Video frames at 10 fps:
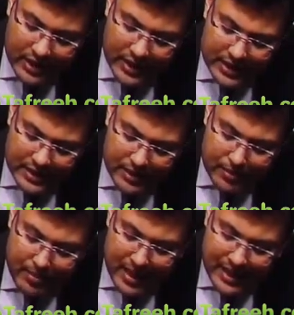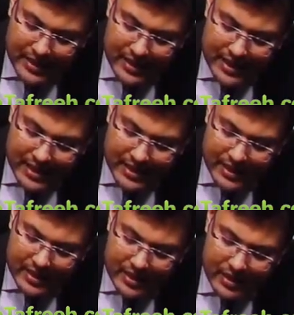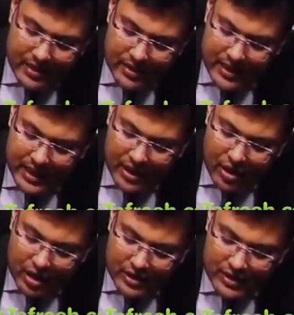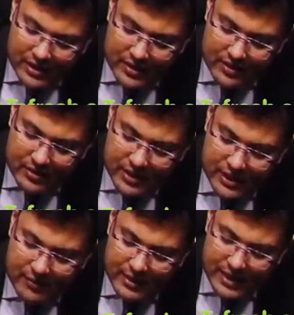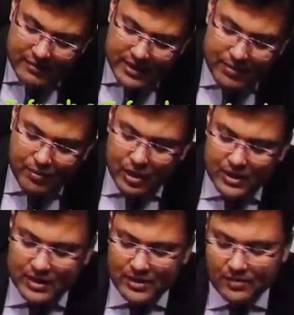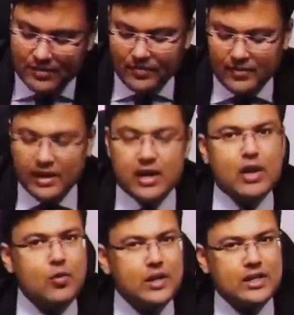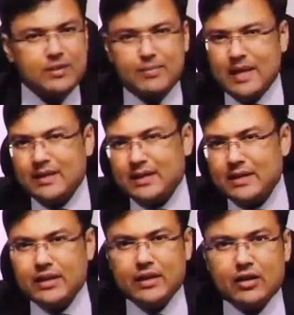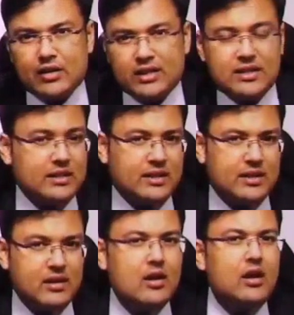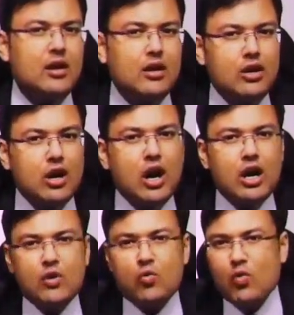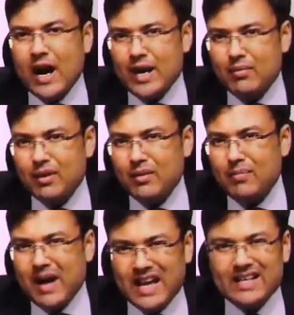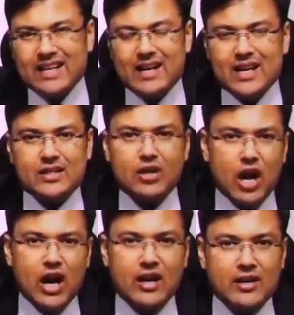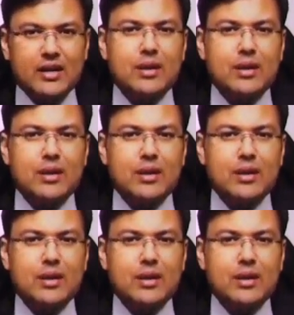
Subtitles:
It's the pancreatic necrosis. It's very very important. What is pancreatic necrosis? Is the non-viable pancreas or